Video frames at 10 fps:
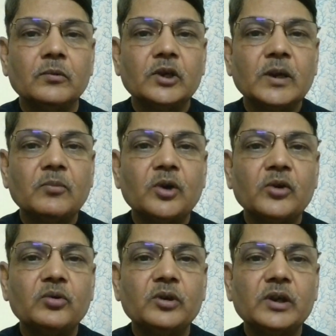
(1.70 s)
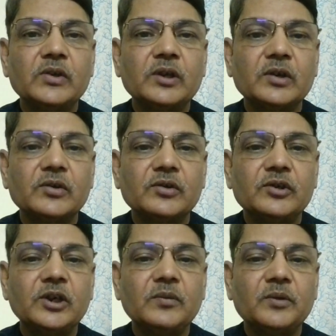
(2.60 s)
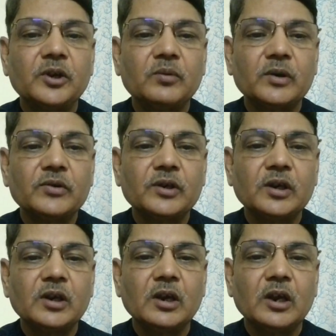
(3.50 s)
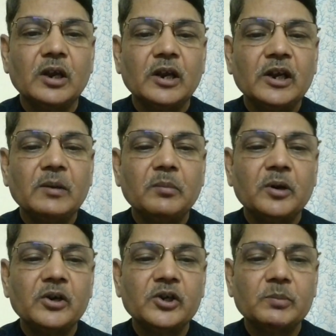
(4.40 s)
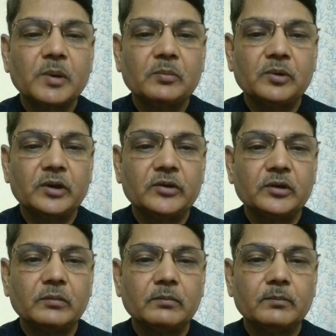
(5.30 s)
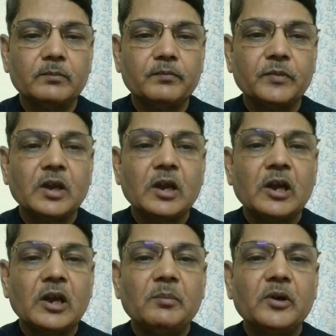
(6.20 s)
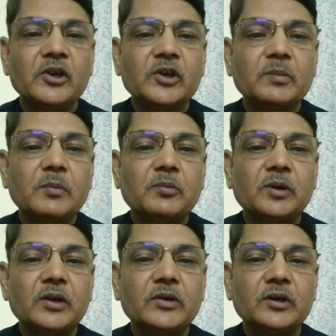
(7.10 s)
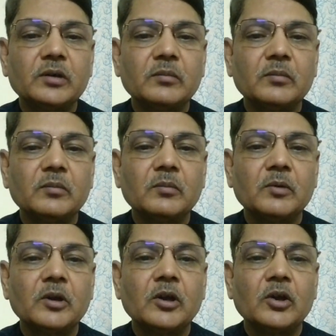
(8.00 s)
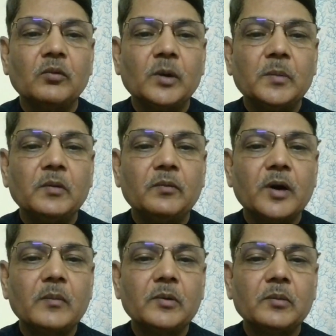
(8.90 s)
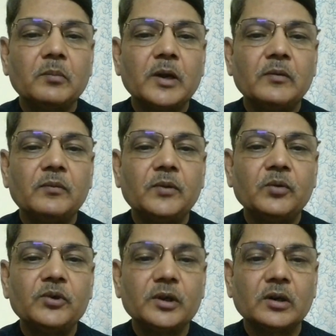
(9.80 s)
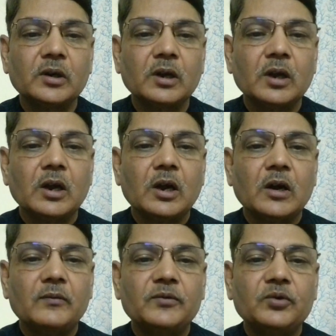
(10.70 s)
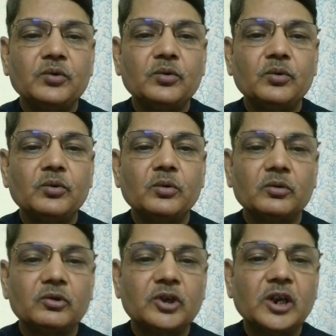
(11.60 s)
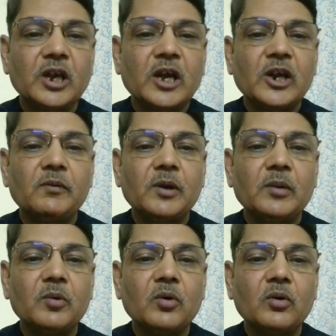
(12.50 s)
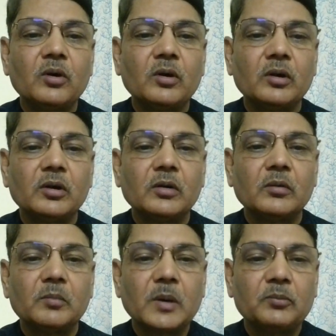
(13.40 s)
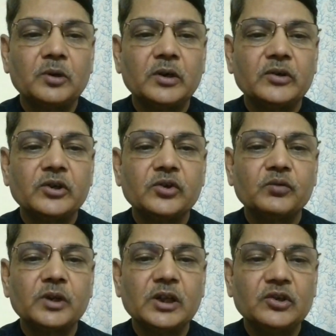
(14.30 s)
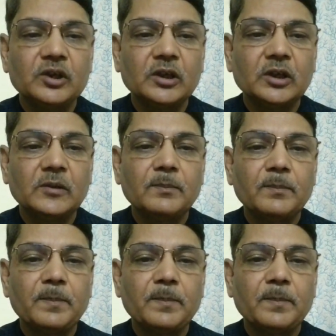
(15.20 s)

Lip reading: See, I'm going to discuss gene frequency in a merged population. A merged population will be formed by fusion of two, three, or even more populations with each other.